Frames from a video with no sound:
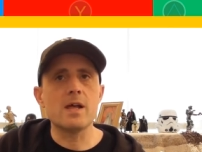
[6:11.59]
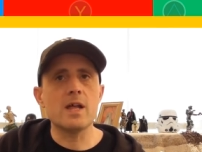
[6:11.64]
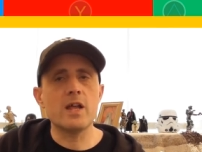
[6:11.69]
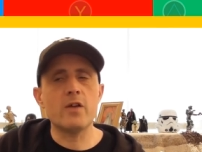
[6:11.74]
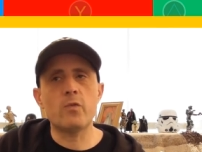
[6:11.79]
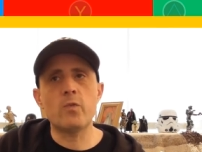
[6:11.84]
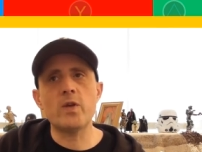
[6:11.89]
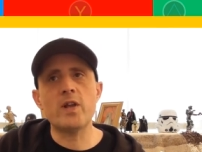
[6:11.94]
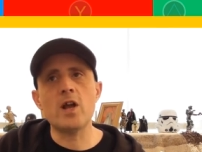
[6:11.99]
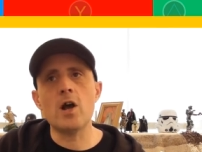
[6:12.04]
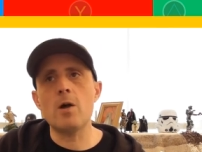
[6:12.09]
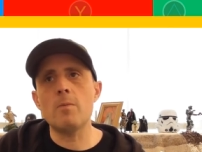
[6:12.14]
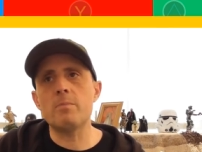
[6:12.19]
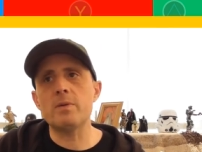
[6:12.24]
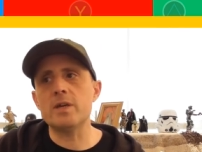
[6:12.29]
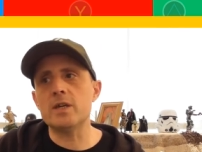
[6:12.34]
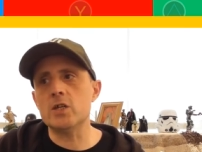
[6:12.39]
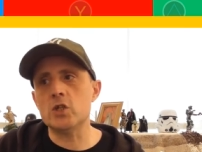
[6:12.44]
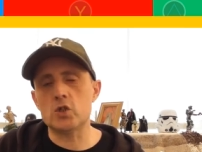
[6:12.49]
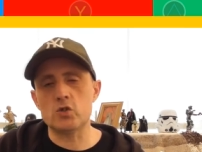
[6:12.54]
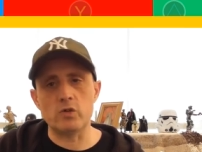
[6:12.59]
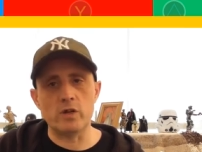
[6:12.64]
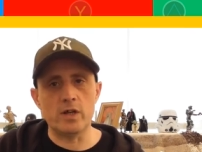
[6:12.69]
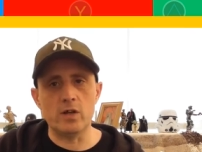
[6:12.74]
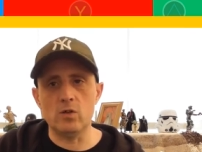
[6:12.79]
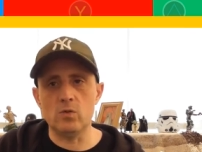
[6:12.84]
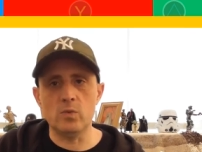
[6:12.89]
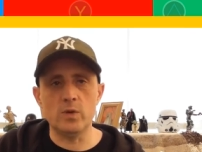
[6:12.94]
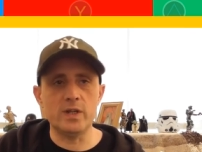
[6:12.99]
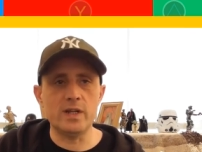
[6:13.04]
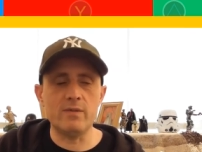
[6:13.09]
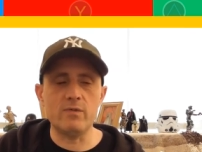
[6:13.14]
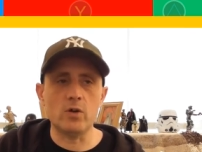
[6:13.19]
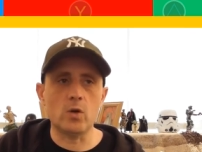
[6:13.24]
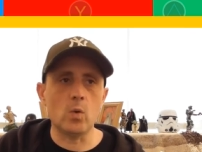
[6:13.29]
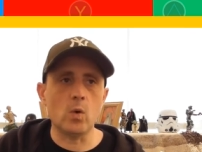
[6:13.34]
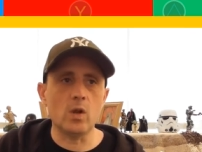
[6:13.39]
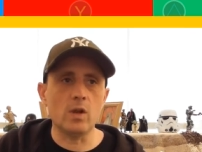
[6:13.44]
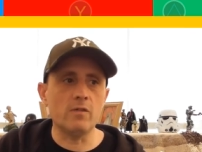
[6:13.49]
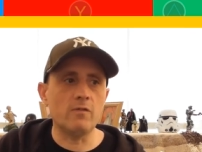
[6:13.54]
if we can't beat Israel we're never
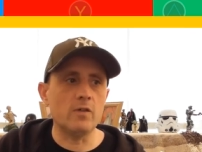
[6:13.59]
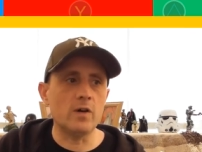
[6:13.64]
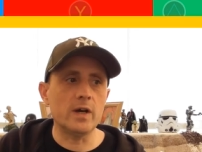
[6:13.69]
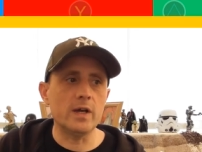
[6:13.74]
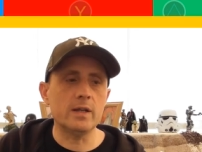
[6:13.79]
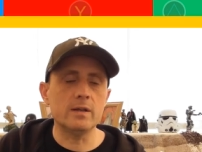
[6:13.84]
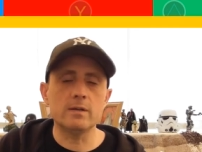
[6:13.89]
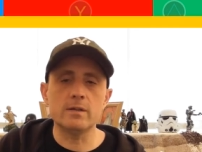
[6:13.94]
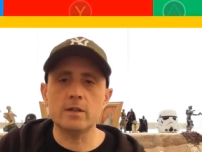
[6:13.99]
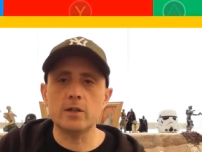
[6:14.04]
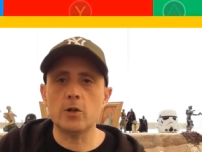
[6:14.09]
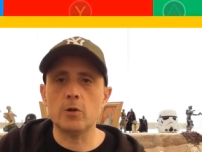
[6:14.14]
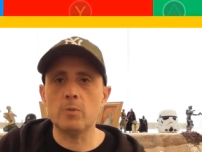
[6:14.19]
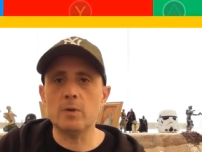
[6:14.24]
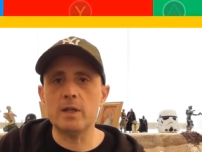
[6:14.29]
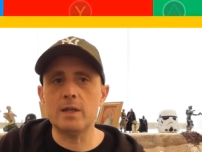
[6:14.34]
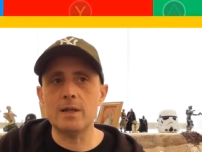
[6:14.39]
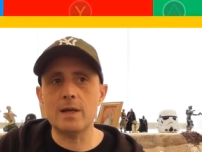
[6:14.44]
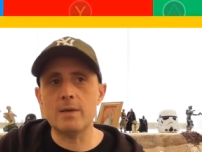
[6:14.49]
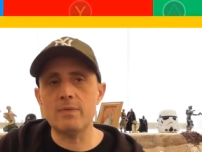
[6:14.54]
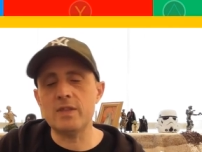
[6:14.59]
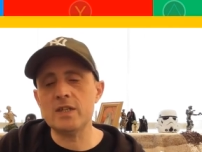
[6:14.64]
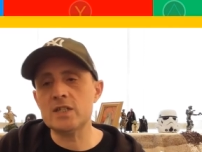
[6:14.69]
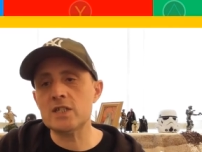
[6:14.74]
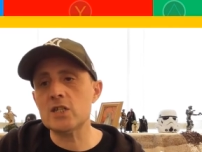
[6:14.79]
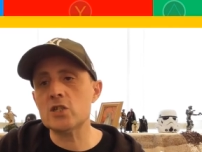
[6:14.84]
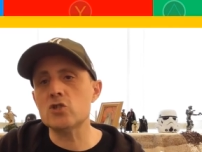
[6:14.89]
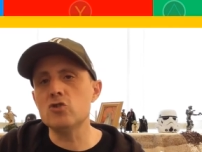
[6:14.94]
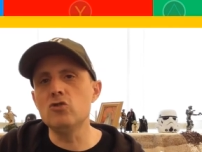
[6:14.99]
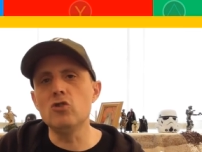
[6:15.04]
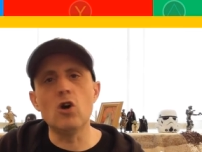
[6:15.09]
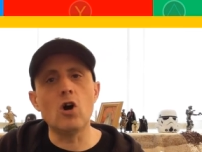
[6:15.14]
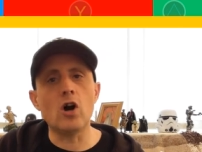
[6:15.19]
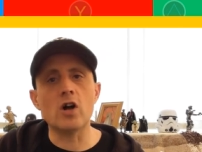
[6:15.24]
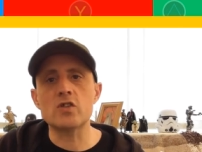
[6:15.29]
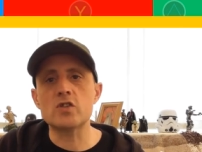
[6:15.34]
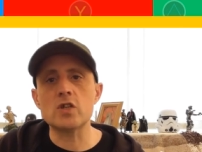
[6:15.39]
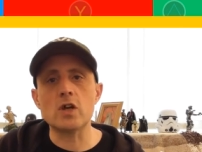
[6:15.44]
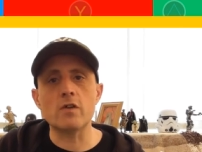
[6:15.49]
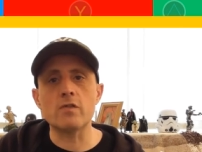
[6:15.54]
qualifying you know what I mean this is not
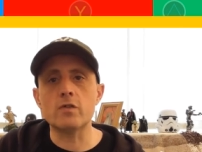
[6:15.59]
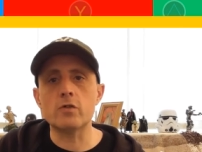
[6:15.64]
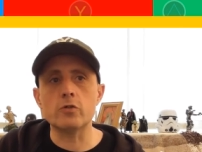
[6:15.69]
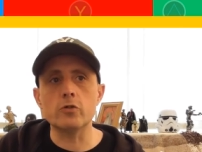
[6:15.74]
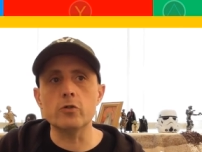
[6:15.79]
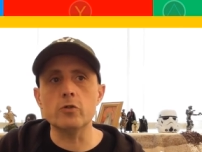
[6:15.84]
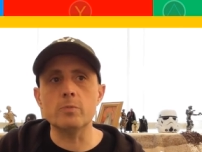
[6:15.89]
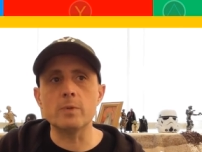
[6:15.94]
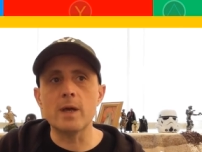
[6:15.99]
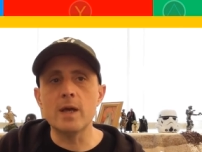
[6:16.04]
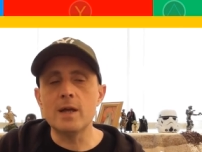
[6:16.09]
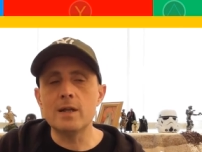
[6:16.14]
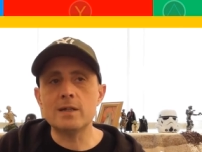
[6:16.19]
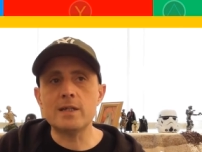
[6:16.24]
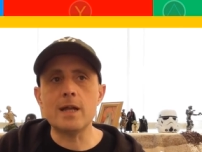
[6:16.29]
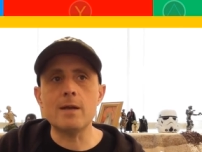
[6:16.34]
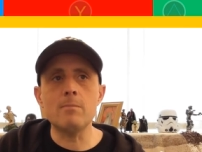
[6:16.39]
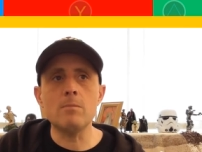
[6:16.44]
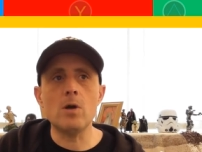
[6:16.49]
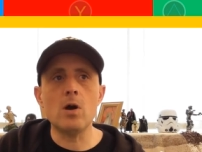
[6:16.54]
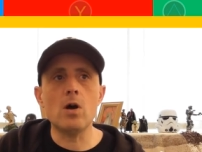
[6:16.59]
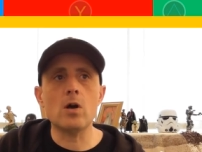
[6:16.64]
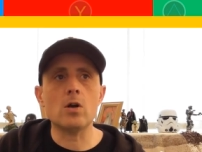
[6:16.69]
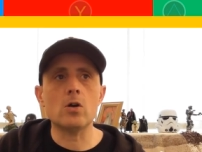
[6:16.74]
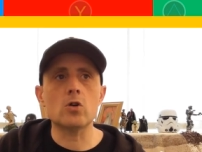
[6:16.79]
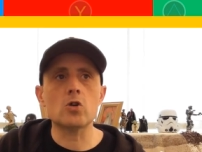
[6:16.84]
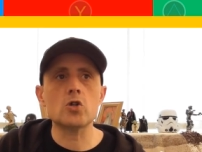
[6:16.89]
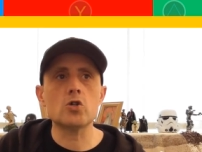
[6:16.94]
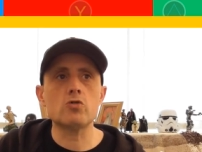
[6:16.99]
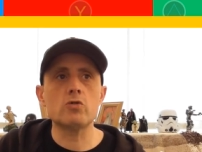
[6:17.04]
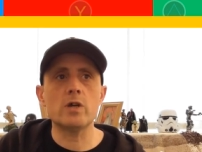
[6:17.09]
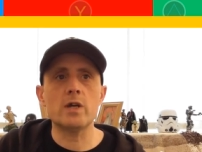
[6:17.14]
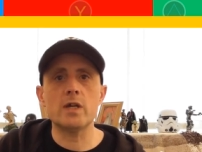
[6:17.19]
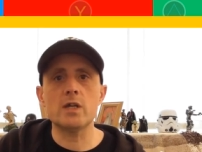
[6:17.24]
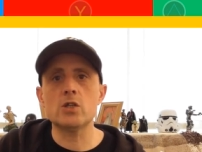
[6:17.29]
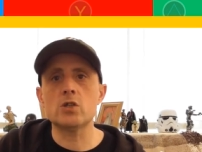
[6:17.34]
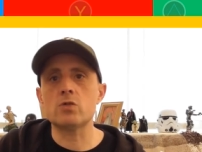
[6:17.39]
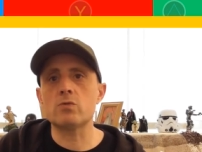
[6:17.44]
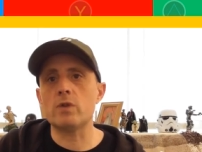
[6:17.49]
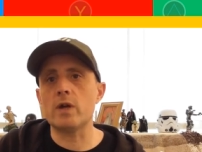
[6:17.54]
a tough group Denmark Austria
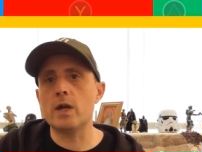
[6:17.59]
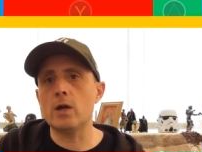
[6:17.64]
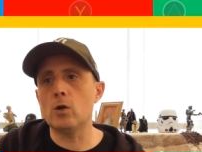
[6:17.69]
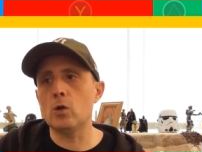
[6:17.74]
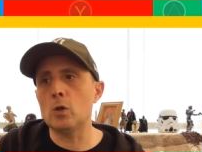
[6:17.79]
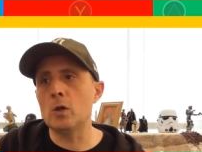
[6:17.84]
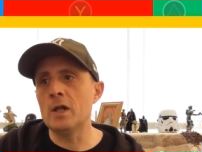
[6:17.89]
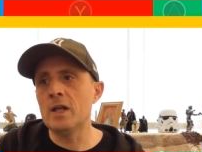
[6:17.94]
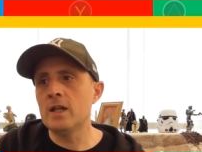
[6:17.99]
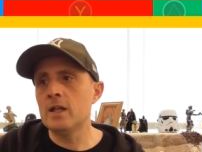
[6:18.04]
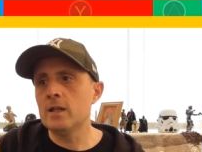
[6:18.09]
Israel